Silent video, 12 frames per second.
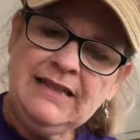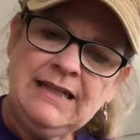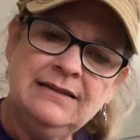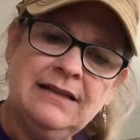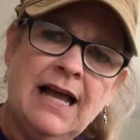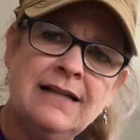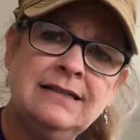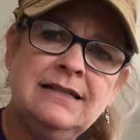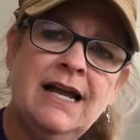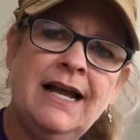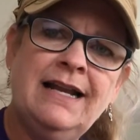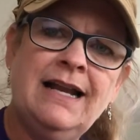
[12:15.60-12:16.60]
last
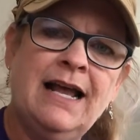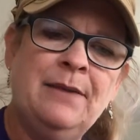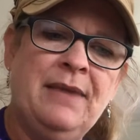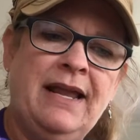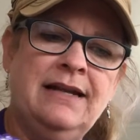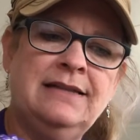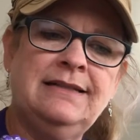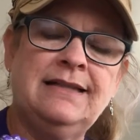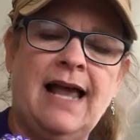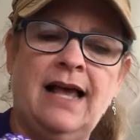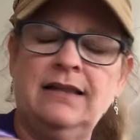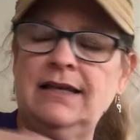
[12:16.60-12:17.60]
night I made a
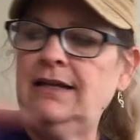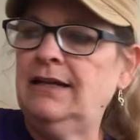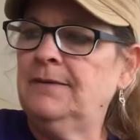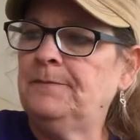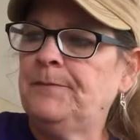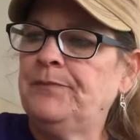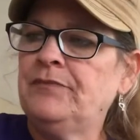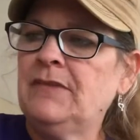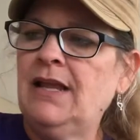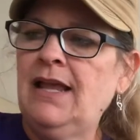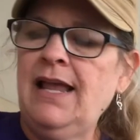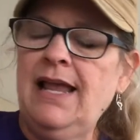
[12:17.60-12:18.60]
salad,
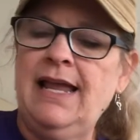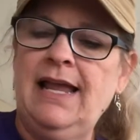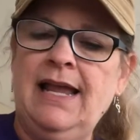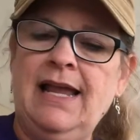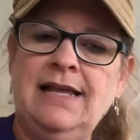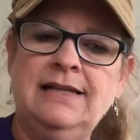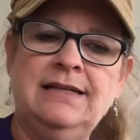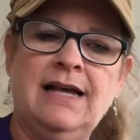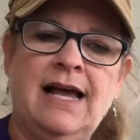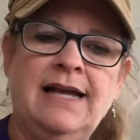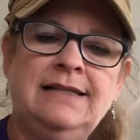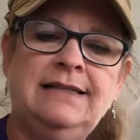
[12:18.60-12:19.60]
and
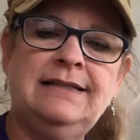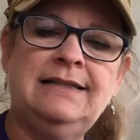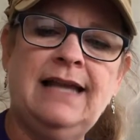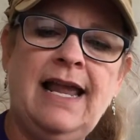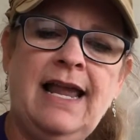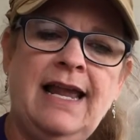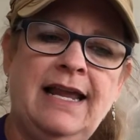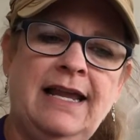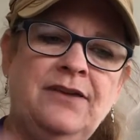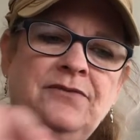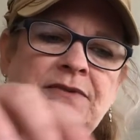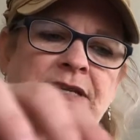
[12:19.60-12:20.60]
I
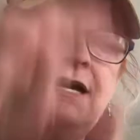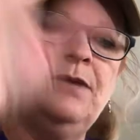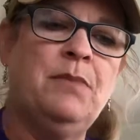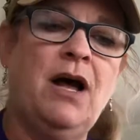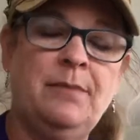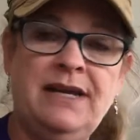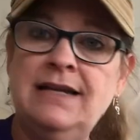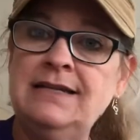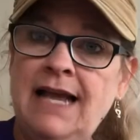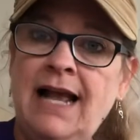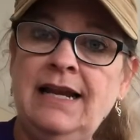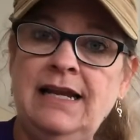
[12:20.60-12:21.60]
saved, and Mommy and
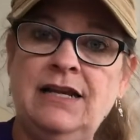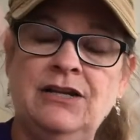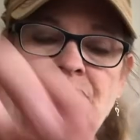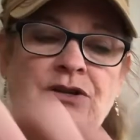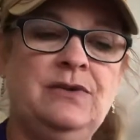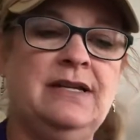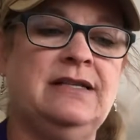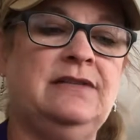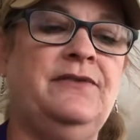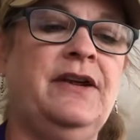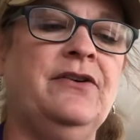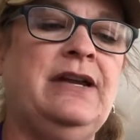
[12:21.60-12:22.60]
Daddy can do this
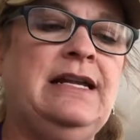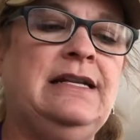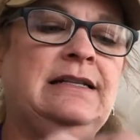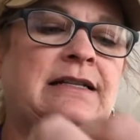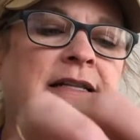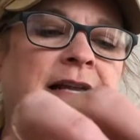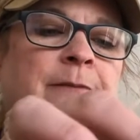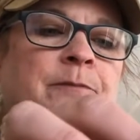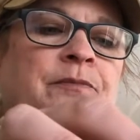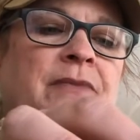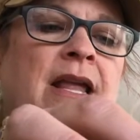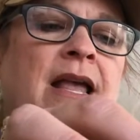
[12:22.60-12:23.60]
very easily.
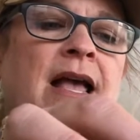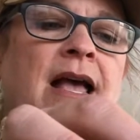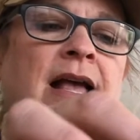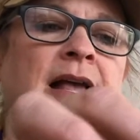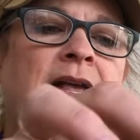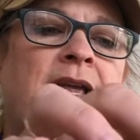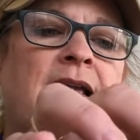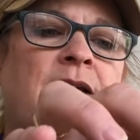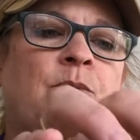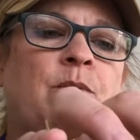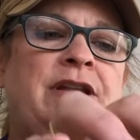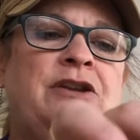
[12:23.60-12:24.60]

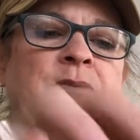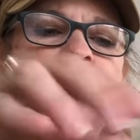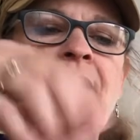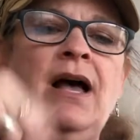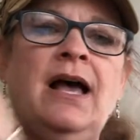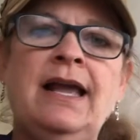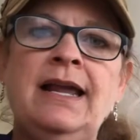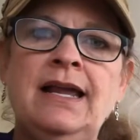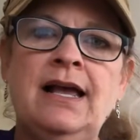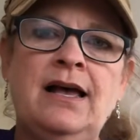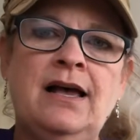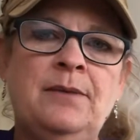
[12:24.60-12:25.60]
When you buy
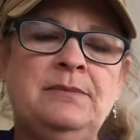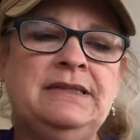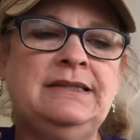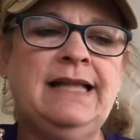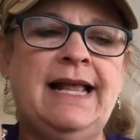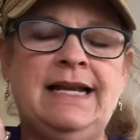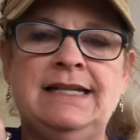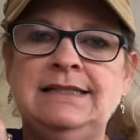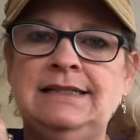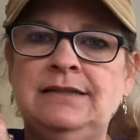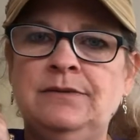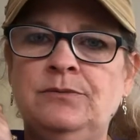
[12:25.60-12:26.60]

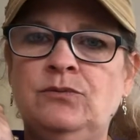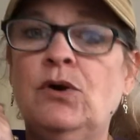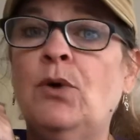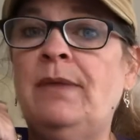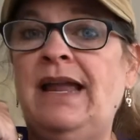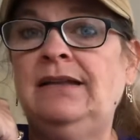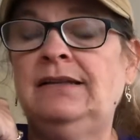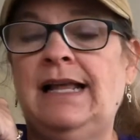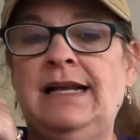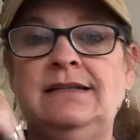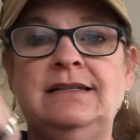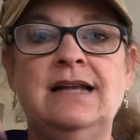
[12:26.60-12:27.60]
lettuce, romaine
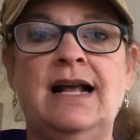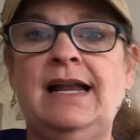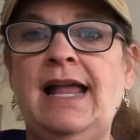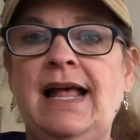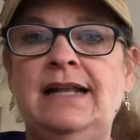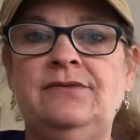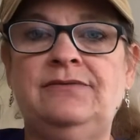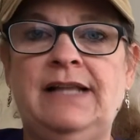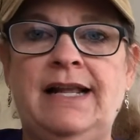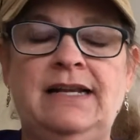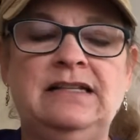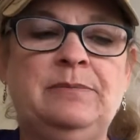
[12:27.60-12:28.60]
lettuce, not a head of
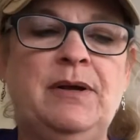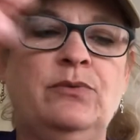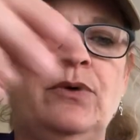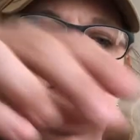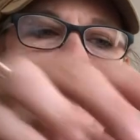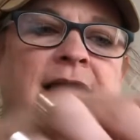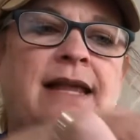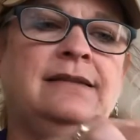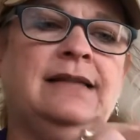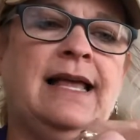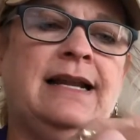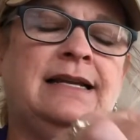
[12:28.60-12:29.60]
lettuce, but
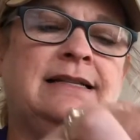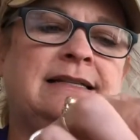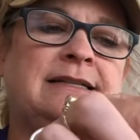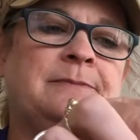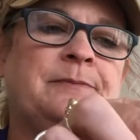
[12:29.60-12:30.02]
romaine lettuce,